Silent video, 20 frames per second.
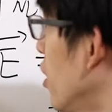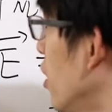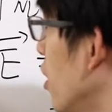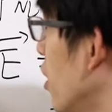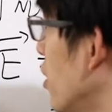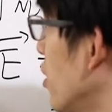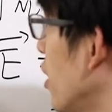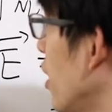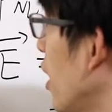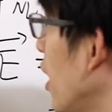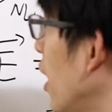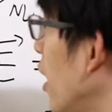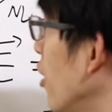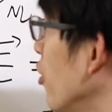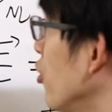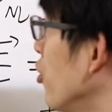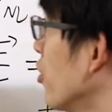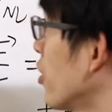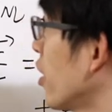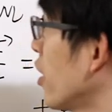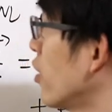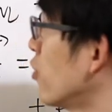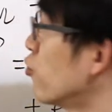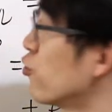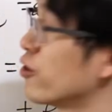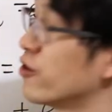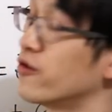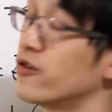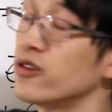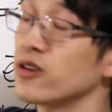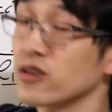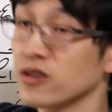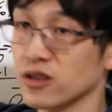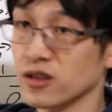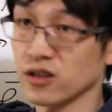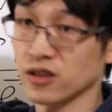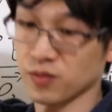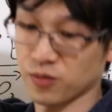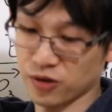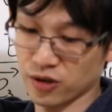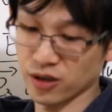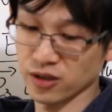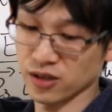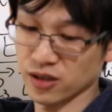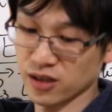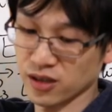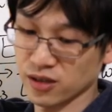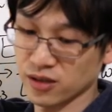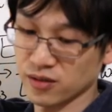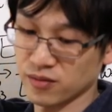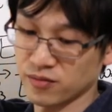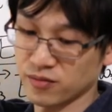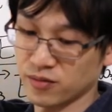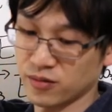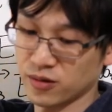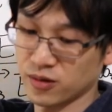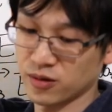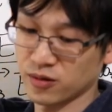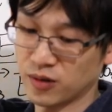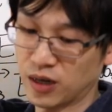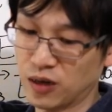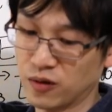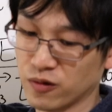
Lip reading: And then how you can reverse this process, right?